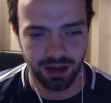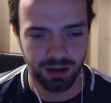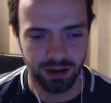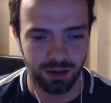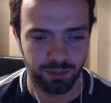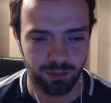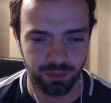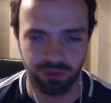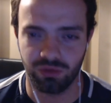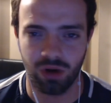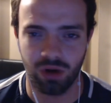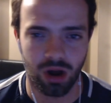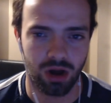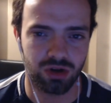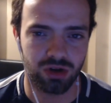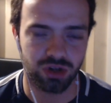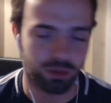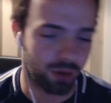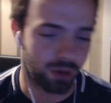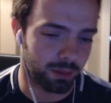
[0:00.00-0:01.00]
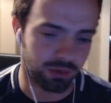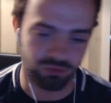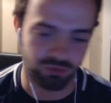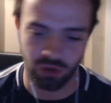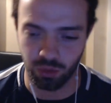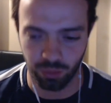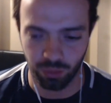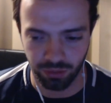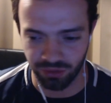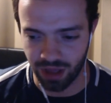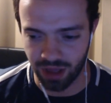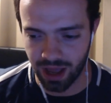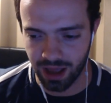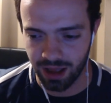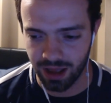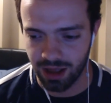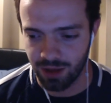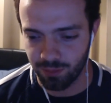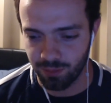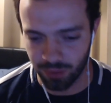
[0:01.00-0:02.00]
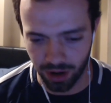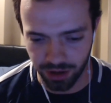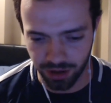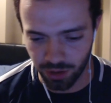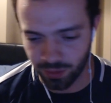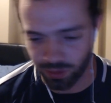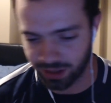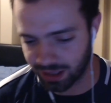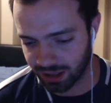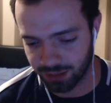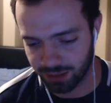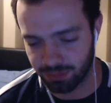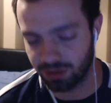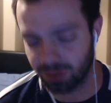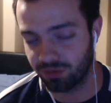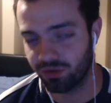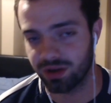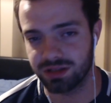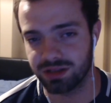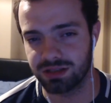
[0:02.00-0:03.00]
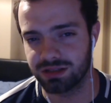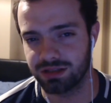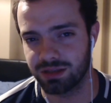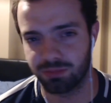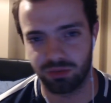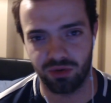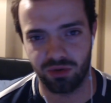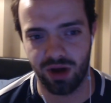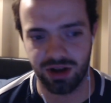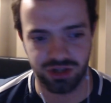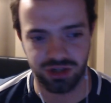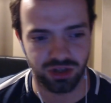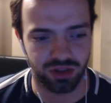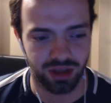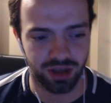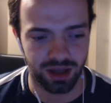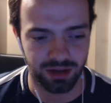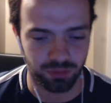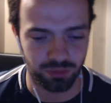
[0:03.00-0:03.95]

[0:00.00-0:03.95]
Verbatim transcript: barrage. I might be wrong with that, but I know he kicked him in the face and said barrage at the end,